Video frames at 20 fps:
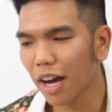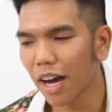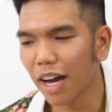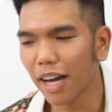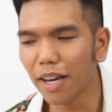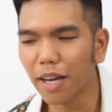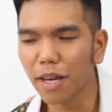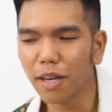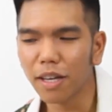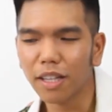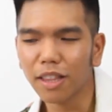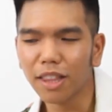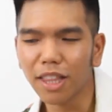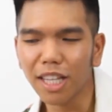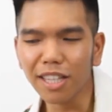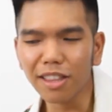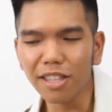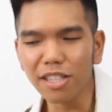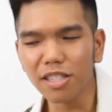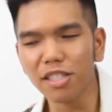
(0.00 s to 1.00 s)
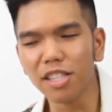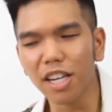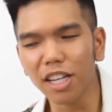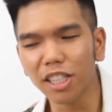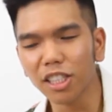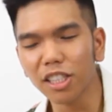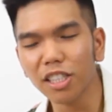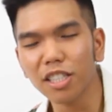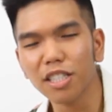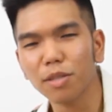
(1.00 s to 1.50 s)
I think this
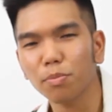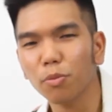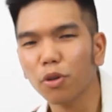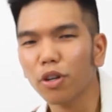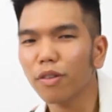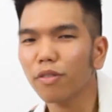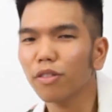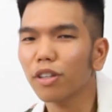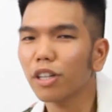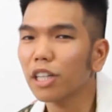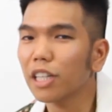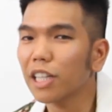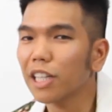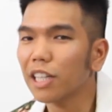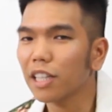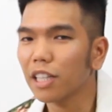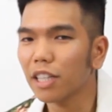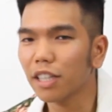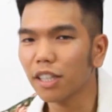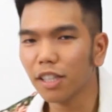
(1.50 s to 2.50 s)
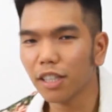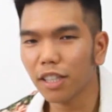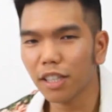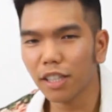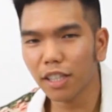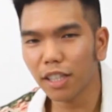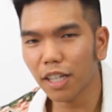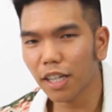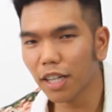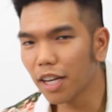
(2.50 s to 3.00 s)
section is more of their
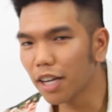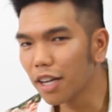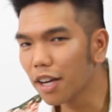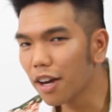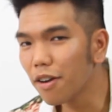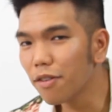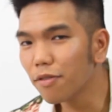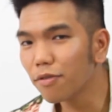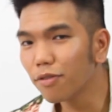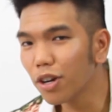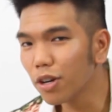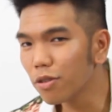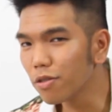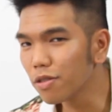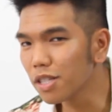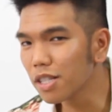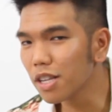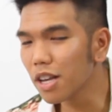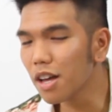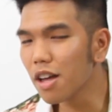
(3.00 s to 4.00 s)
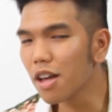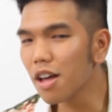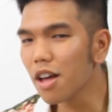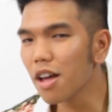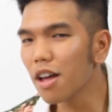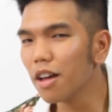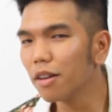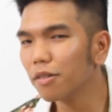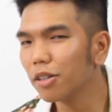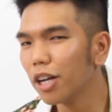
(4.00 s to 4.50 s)
Linea
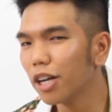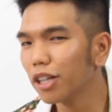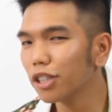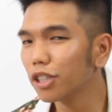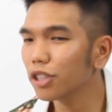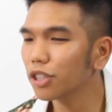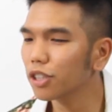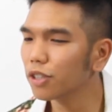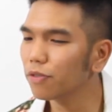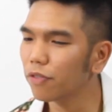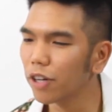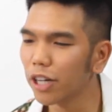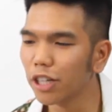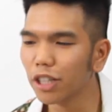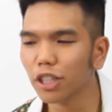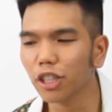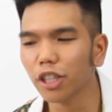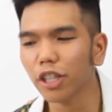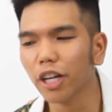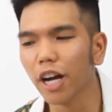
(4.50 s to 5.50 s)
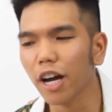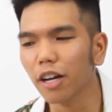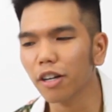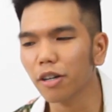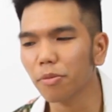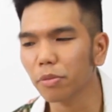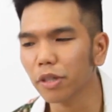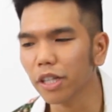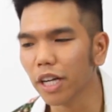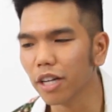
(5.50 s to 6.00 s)
Rosa. Not very sure how to
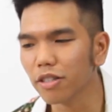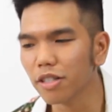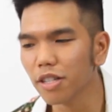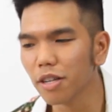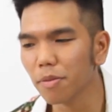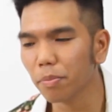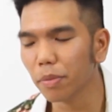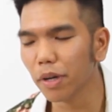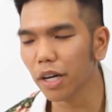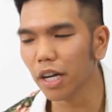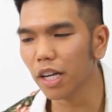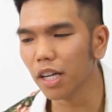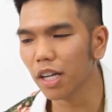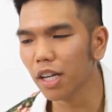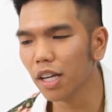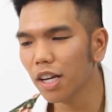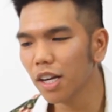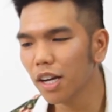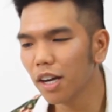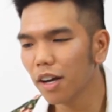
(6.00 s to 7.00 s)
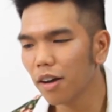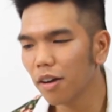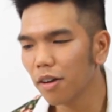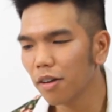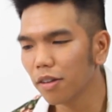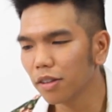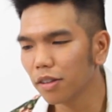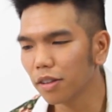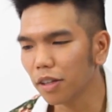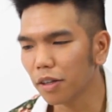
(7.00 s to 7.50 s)
pronounce it, but
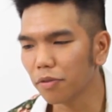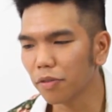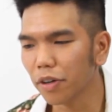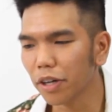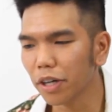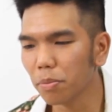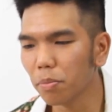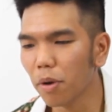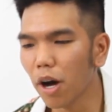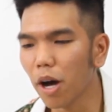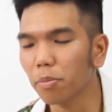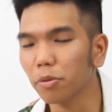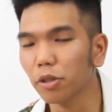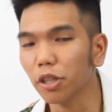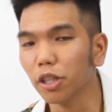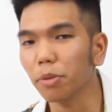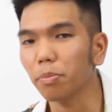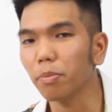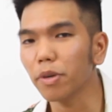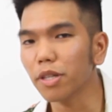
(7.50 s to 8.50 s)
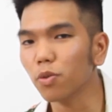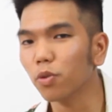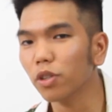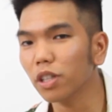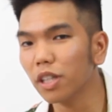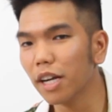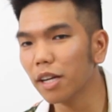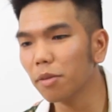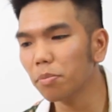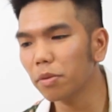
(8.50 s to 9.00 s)
they're very popular menswear
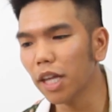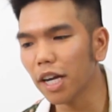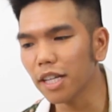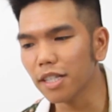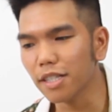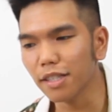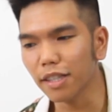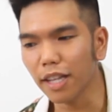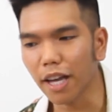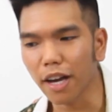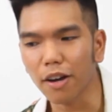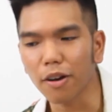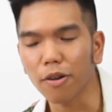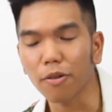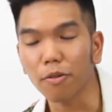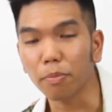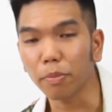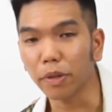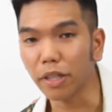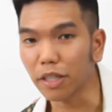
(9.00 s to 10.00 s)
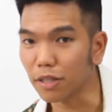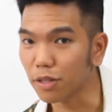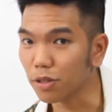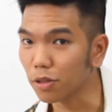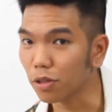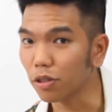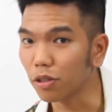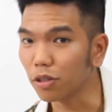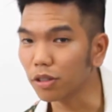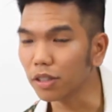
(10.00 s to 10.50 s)
line that's now being
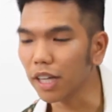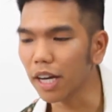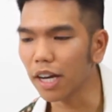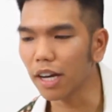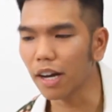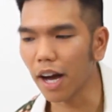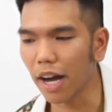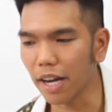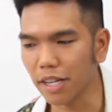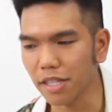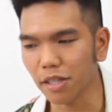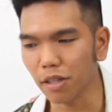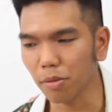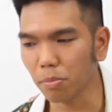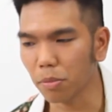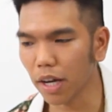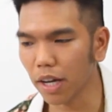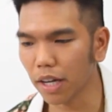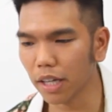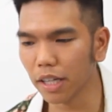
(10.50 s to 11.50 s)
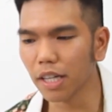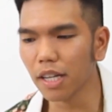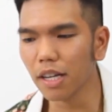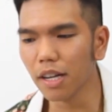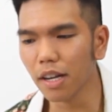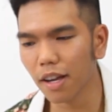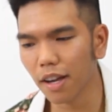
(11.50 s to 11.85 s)
sold at High Snobiety.